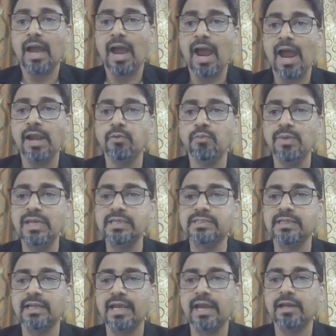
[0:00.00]
and we
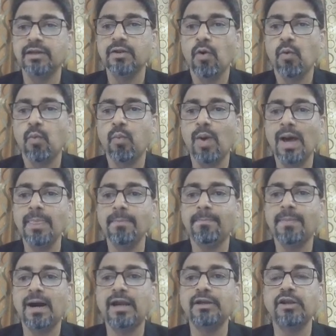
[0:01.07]
select one
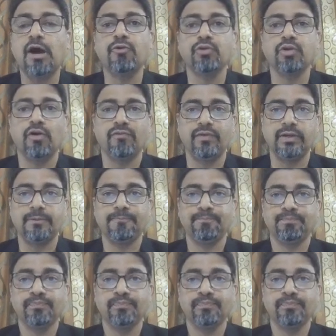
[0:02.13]
part out of it.